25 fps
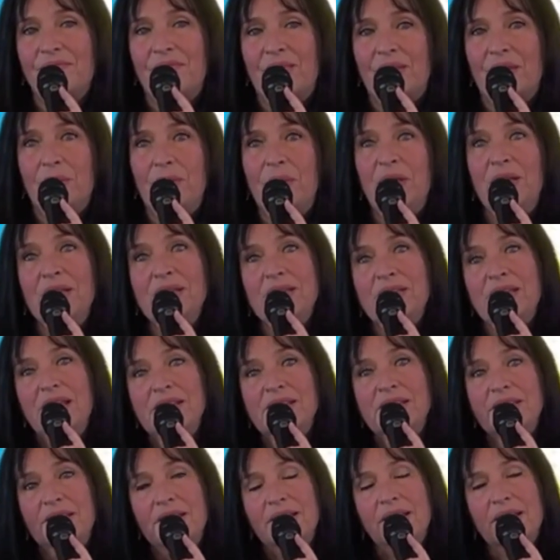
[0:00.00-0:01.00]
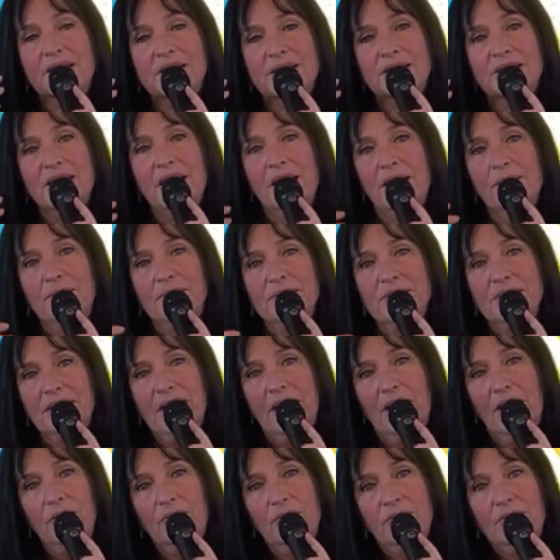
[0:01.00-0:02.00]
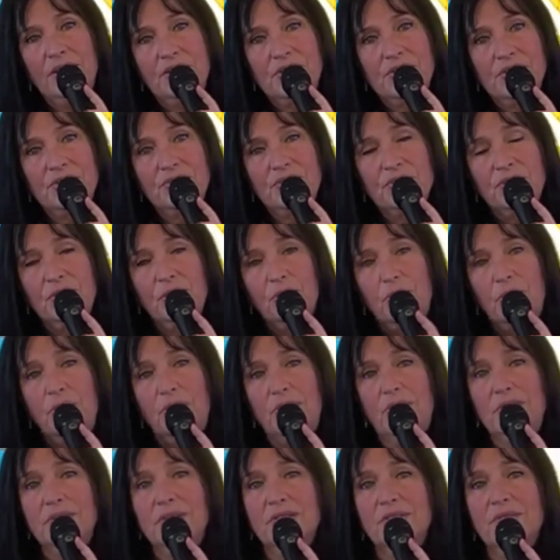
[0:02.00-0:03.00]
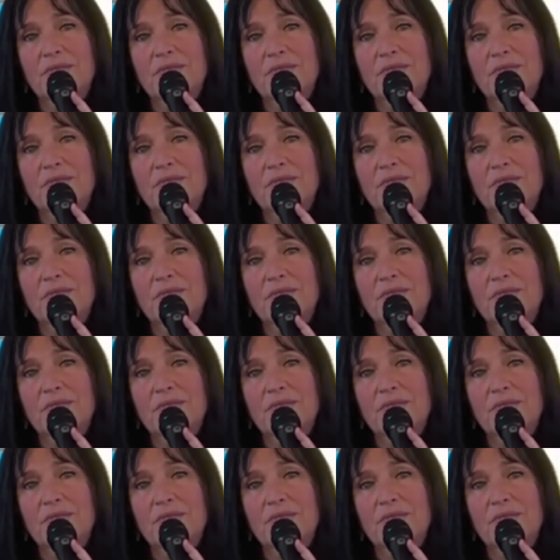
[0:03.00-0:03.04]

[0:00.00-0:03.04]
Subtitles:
Because that's the next step, is the outreach to the world.